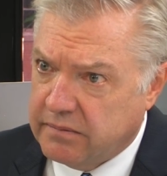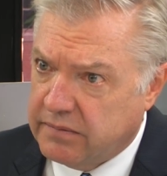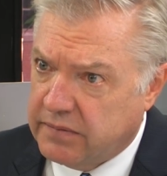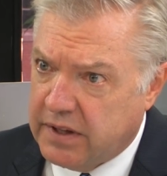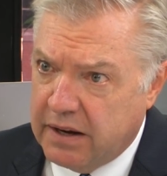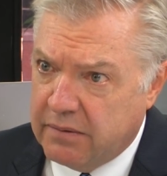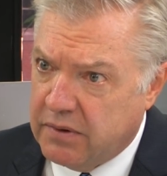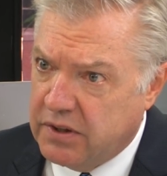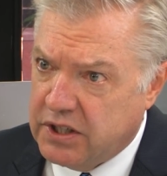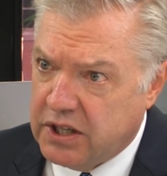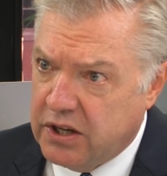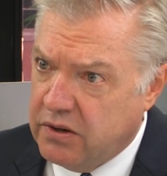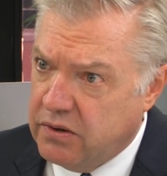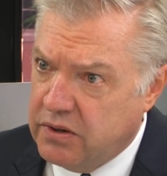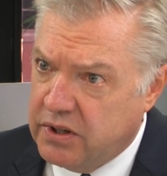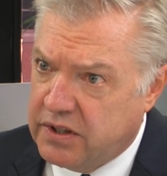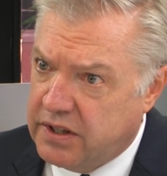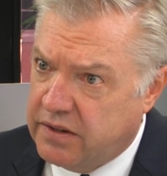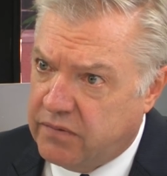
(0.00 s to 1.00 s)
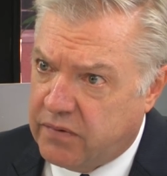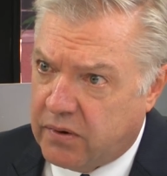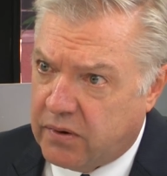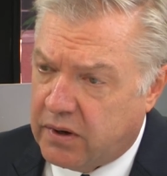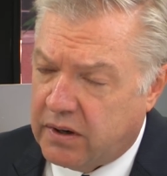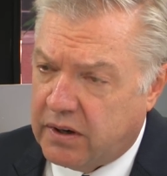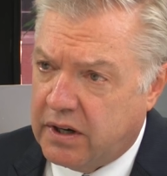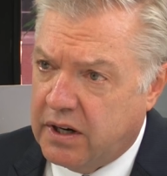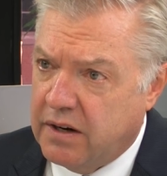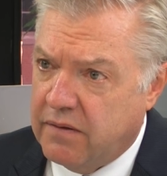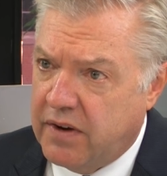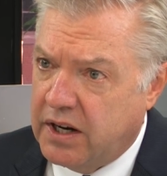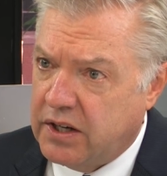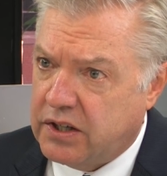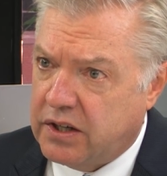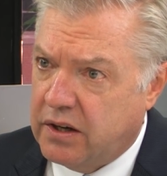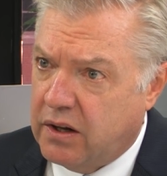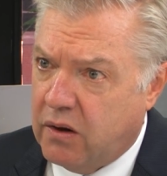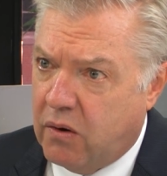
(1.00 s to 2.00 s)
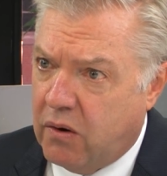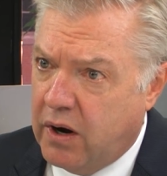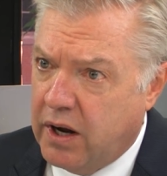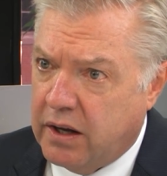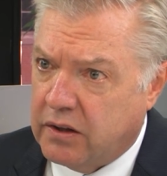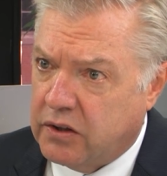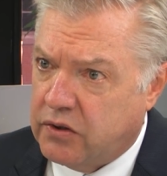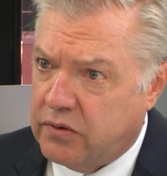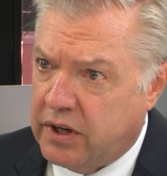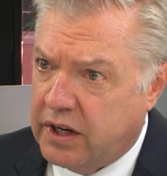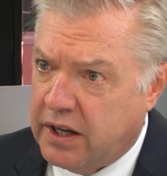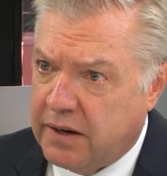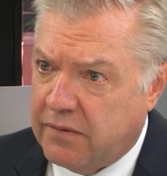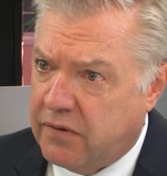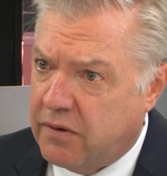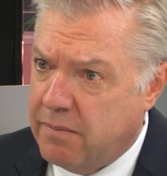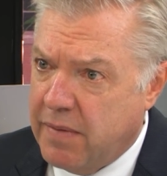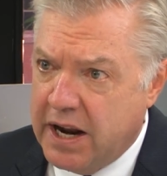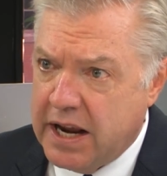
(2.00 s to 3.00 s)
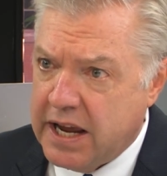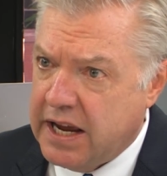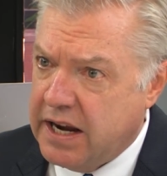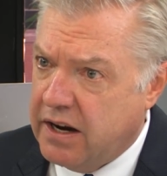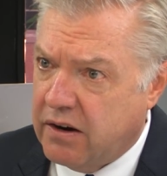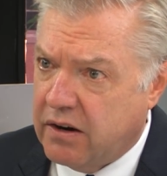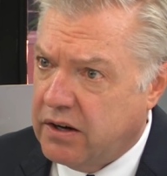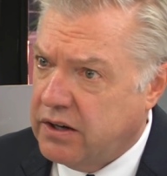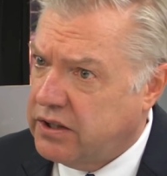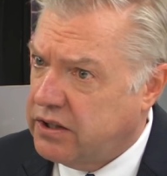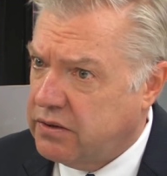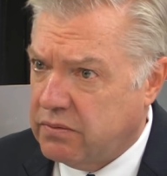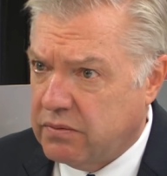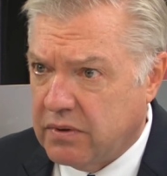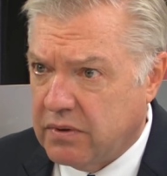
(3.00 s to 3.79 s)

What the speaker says: that was used for conventional oil drilling for many years,